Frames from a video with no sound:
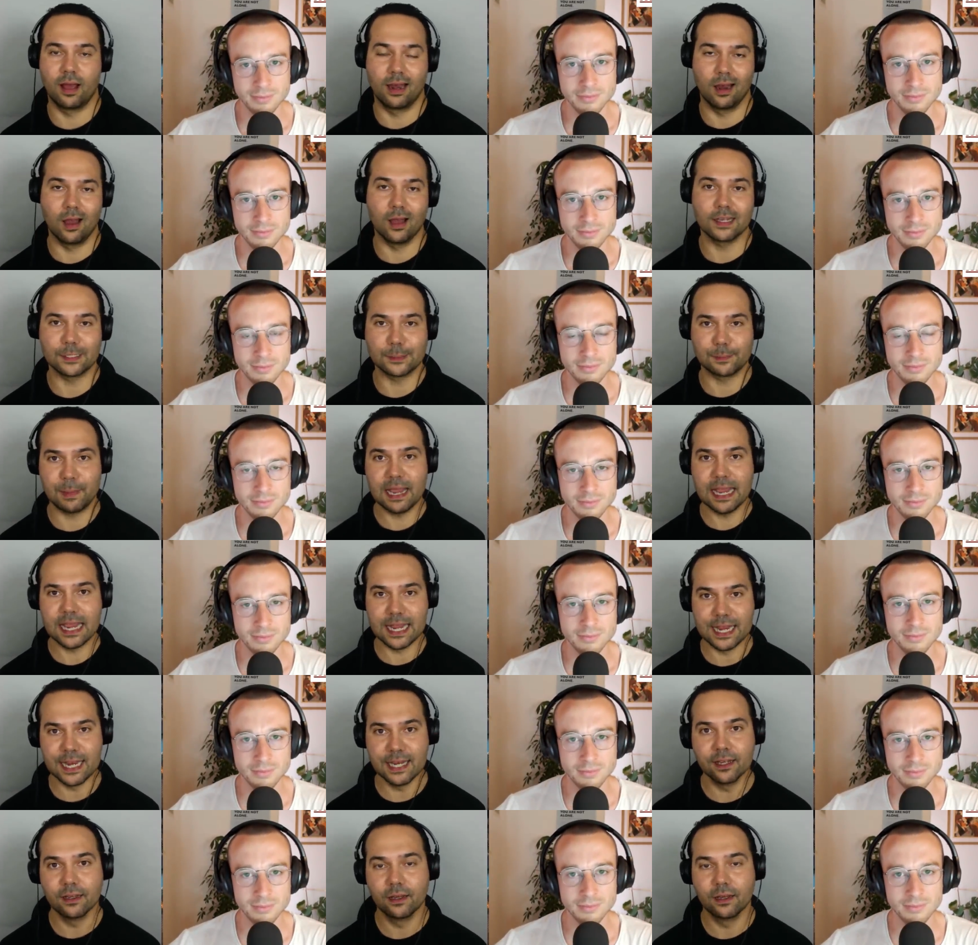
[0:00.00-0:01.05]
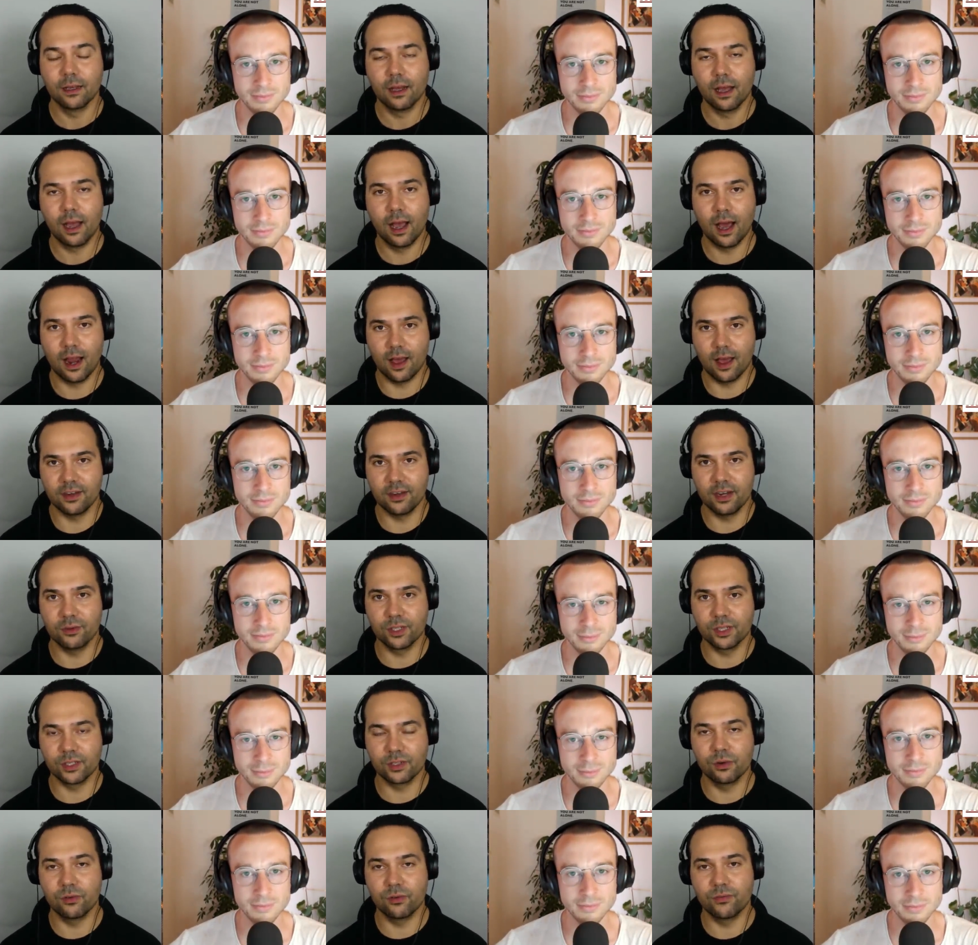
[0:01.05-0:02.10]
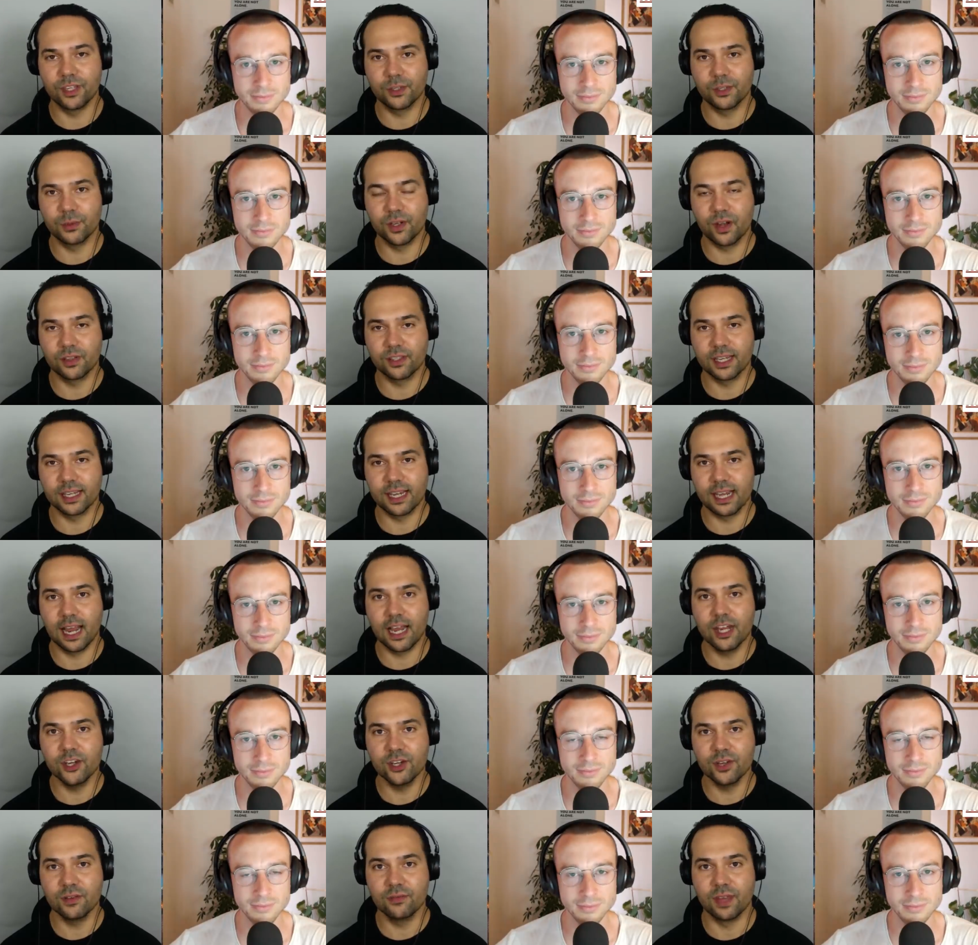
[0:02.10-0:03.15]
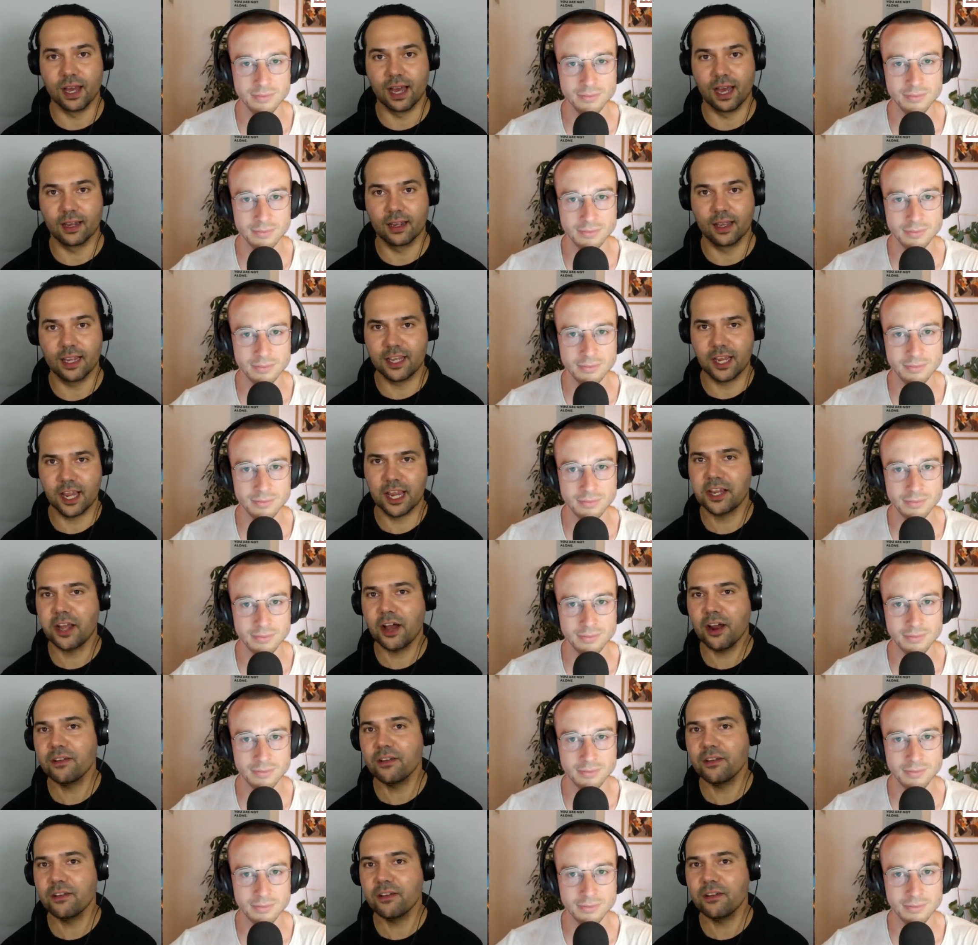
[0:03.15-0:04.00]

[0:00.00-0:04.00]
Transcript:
Speaker 1: at light speed. Uh, I think there was a sort of, this was an articulation of that. He, he